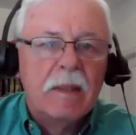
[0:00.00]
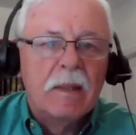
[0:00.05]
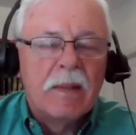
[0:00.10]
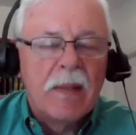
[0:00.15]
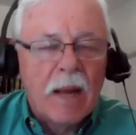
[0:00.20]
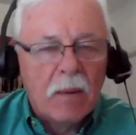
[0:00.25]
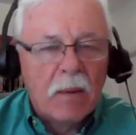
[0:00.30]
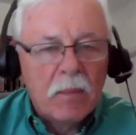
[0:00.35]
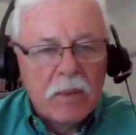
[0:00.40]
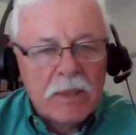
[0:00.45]

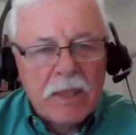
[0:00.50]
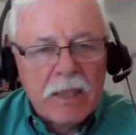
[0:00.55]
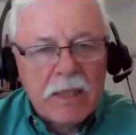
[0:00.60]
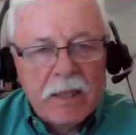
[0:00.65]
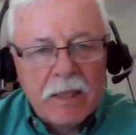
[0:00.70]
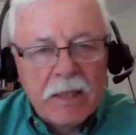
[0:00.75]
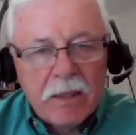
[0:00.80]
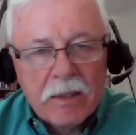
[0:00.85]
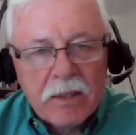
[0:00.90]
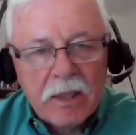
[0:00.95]
that was the
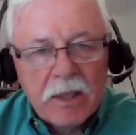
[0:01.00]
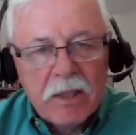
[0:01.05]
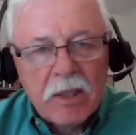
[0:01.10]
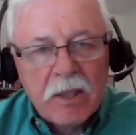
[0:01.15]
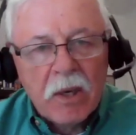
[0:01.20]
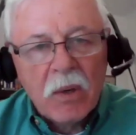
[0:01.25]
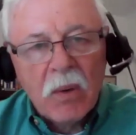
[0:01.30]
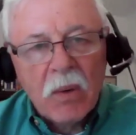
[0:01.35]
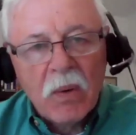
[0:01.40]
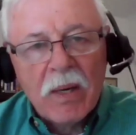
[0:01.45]
year that
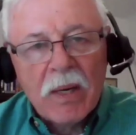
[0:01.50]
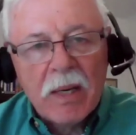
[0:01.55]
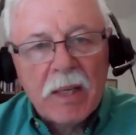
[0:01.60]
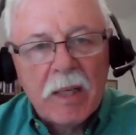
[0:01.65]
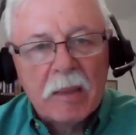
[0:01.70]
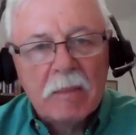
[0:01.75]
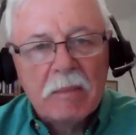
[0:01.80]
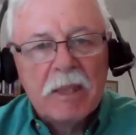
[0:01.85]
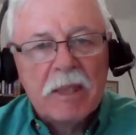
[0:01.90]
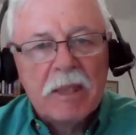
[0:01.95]

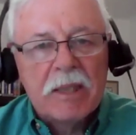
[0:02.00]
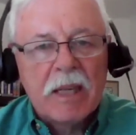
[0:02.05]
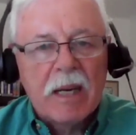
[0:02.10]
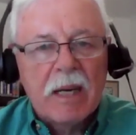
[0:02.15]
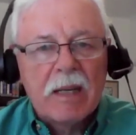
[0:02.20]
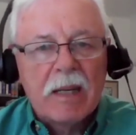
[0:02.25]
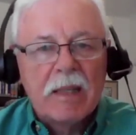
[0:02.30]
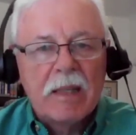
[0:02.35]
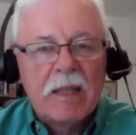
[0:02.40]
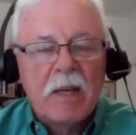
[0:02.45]
Jehoiakim
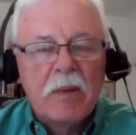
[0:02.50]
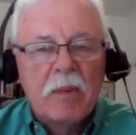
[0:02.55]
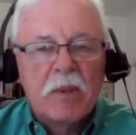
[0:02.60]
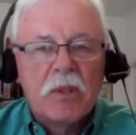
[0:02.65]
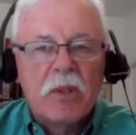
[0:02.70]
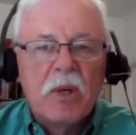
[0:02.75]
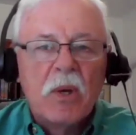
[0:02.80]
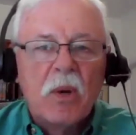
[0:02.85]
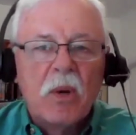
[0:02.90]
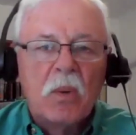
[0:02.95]
decided he
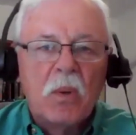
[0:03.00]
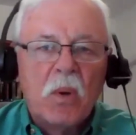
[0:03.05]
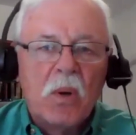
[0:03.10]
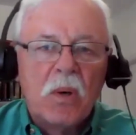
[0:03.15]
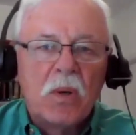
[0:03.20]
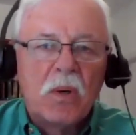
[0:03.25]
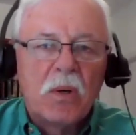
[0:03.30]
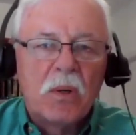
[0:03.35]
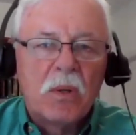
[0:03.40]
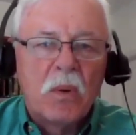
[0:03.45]
was no
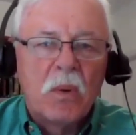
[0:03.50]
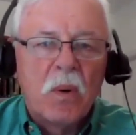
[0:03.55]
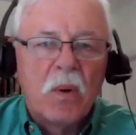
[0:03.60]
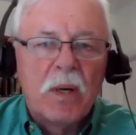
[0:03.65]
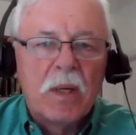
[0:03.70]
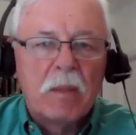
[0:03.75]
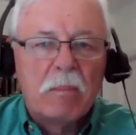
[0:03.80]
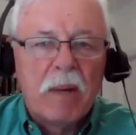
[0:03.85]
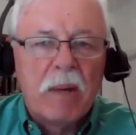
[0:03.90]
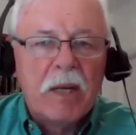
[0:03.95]
longer
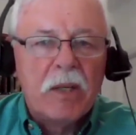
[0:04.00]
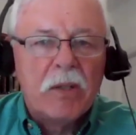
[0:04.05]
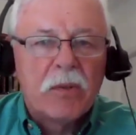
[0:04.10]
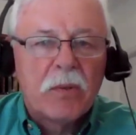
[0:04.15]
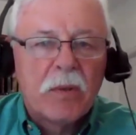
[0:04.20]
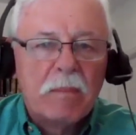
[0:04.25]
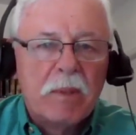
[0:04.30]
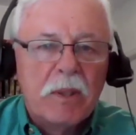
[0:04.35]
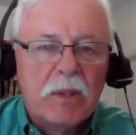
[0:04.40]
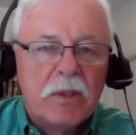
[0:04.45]
going to pay
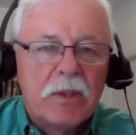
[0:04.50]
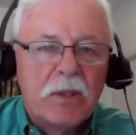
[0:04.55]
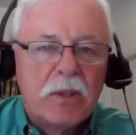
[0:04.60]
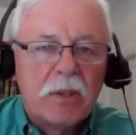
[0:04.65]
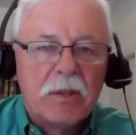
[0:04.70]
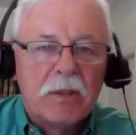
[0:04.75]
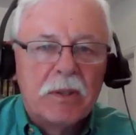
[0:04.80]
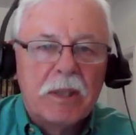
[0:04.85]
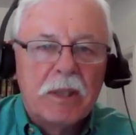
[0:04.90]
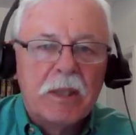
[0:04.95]
tribute
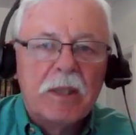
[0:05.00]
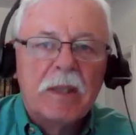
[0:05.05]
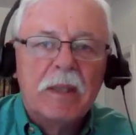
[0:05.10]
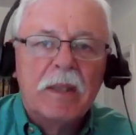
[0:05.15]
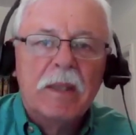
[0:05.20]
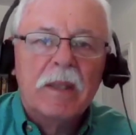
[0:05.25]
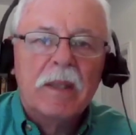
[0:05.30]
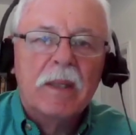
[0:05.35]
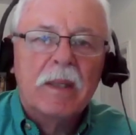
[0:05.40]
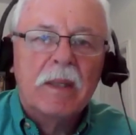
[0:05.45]
to the
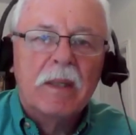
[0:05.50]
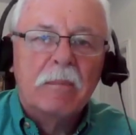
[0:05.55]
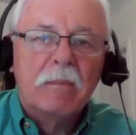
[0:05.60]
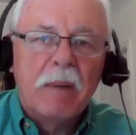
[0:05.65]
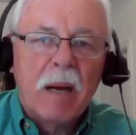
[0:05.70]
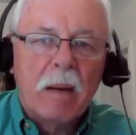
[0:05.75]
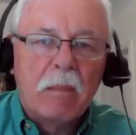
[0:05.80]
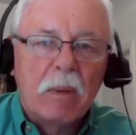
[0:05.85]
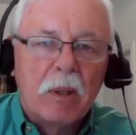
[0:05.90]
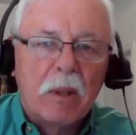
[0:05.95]

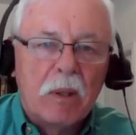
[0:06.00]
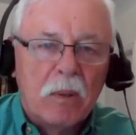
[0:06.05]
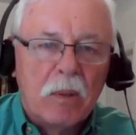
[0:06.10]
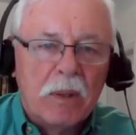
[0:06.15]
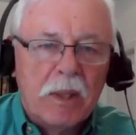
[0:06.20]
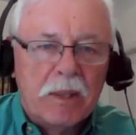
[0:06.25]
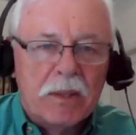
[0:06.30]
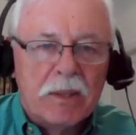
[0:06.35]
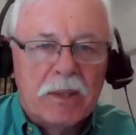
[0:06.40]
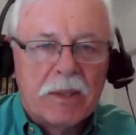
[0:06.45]

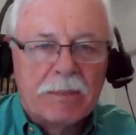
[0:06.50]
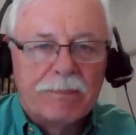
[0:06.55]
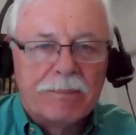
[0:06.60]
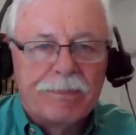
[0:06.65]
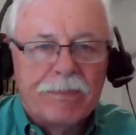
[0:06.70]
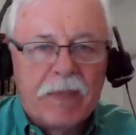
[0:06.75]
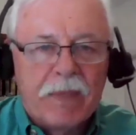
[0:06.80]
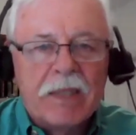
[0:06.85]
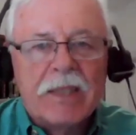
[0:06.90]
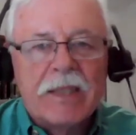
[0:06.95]
Babylonians.
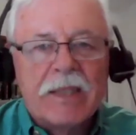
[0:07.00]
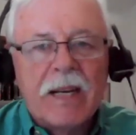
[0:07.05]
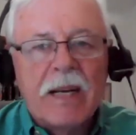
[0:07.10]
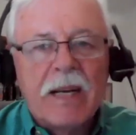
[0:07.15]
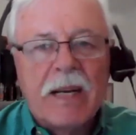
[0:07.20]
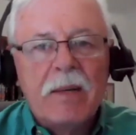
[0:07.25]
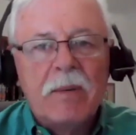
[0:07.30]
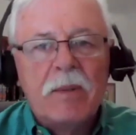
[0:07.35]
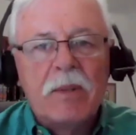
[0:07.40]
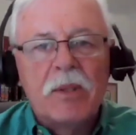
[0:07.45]

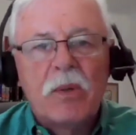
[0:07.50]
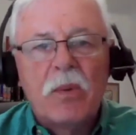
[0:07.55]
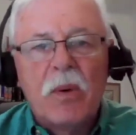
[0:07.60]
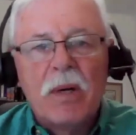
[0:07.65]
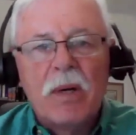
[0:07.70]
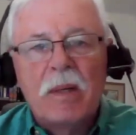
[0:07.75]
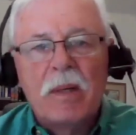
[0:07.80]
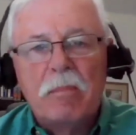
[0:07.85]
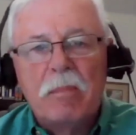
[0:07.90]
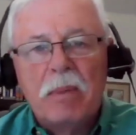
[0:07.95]
Instead, he was
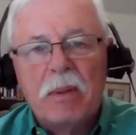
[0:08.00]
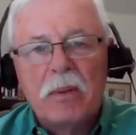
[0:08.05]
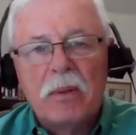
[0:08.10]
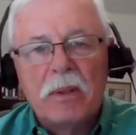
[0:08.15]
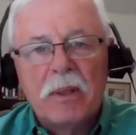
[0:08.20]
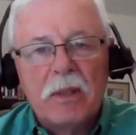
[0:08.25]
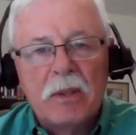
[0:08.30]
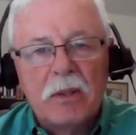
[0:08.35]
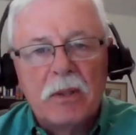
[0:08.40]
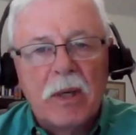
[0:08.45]
going to
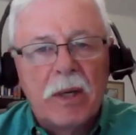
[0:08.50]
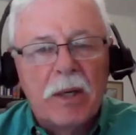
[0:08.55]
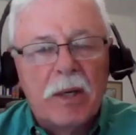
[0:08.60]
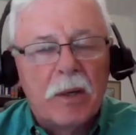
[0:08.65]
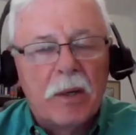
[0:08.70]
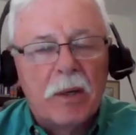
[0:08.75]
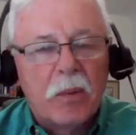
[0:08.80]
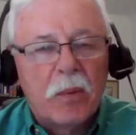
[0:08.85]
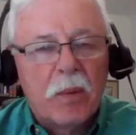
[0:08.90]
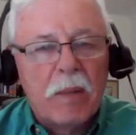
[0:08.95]
build an, an
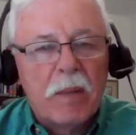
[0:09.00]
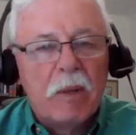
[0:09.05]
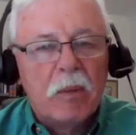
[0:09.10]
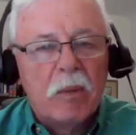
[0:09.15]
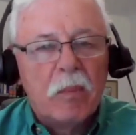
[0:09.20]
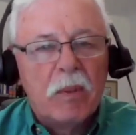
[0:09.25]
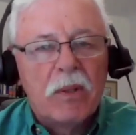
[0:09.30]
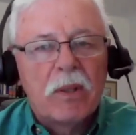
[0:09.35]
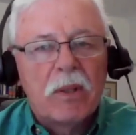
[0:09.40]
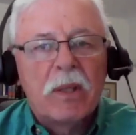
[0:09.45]

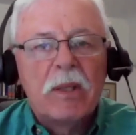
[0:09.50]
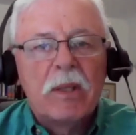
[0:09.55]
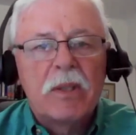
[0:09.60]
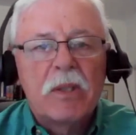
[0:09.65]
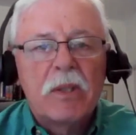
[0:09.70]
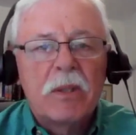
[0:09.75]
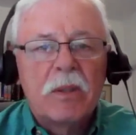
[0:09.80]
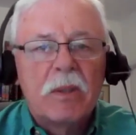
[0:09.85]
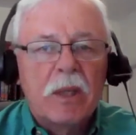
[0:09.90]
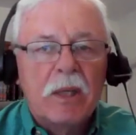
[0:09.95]
agreement with
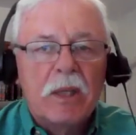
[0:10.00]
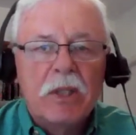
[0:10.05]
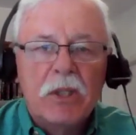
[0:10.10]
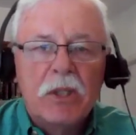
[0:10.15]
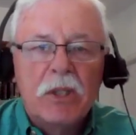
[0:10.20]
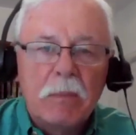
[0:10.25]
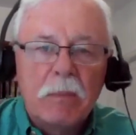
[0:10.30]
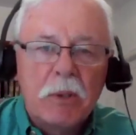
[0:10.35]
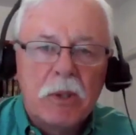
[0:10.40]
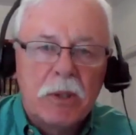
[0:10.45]
the
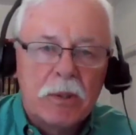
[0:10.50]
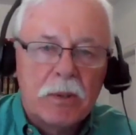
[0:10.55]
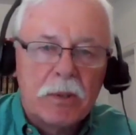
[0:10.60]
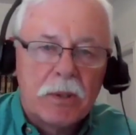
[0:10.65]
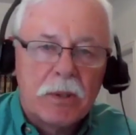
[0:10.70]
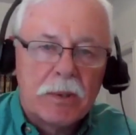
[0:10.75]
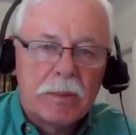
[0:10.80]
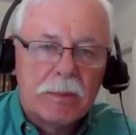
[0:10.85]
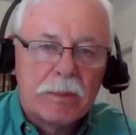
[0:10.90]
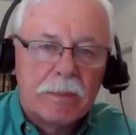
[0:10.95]

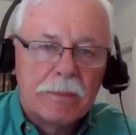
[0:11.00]
Egyptians.